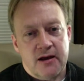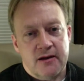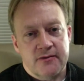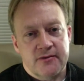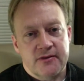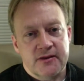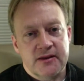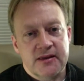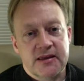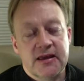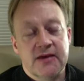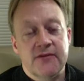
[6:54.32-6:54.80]

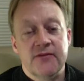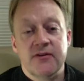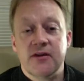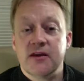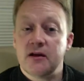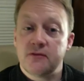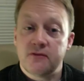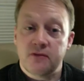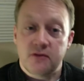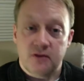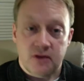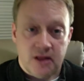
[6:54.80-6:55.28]
the
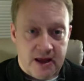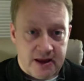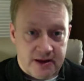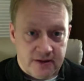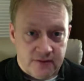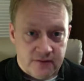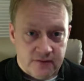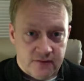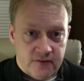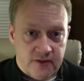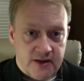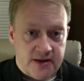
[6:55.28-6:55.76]
giving of
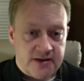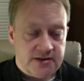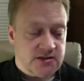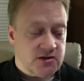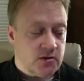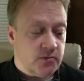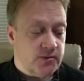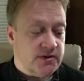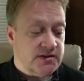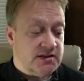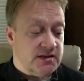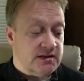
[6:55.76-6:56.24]
life, and
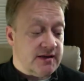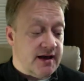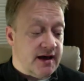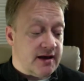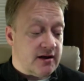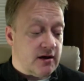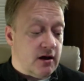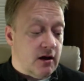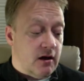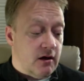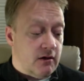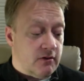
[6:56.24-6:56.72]
so we see
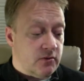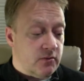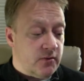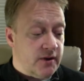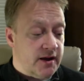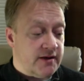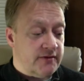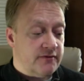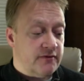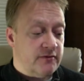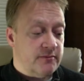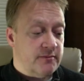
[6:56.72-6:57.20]
that all the
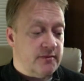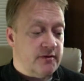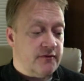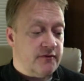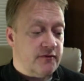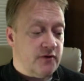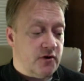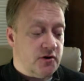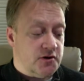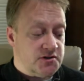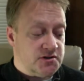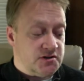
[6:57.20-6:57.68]
way from the
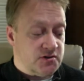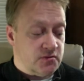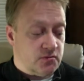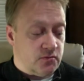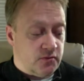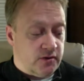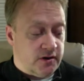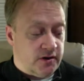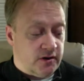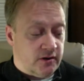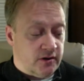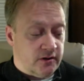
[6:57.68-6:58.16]
first
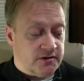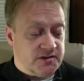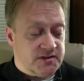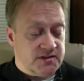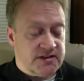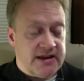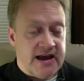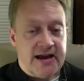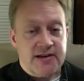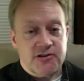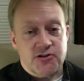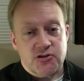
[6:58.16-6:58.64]
real
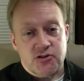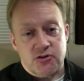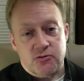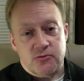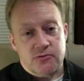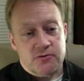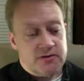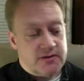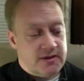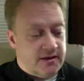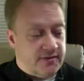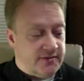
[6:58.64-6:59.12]

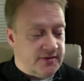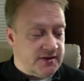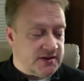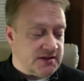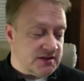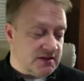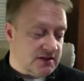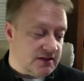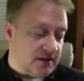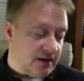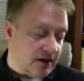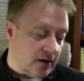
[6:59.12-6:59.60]
statue. And
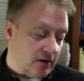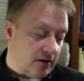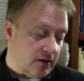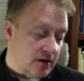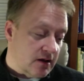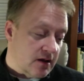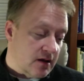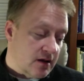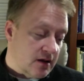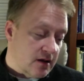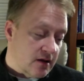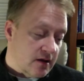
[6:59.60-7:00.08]
this little
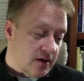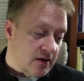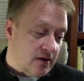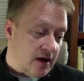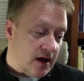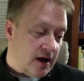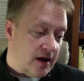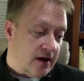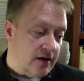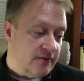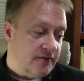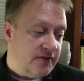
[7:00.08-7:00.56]

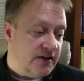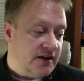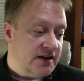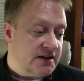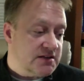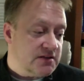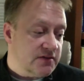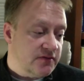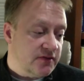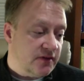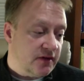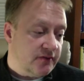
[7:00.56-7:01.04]

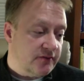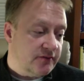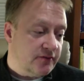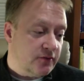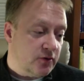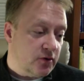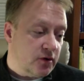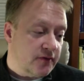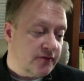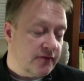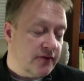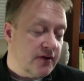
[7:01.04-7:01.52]
Venus of
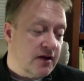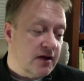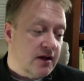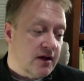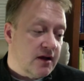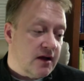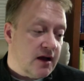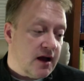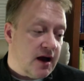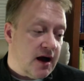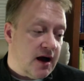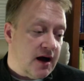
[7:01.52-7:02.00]
Willendorf,
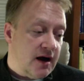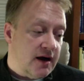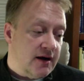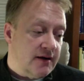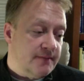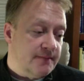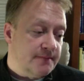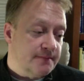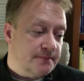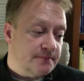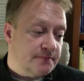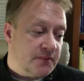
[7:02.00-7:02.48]

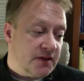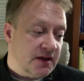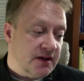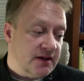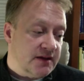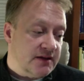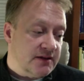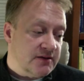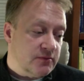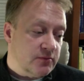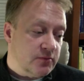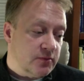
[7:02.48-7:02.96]

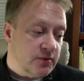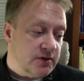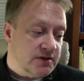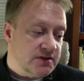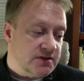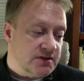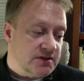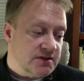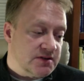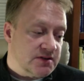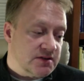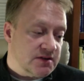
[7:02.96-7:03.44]
it
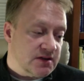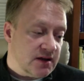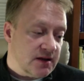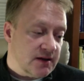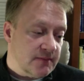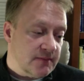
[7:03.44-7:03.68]
was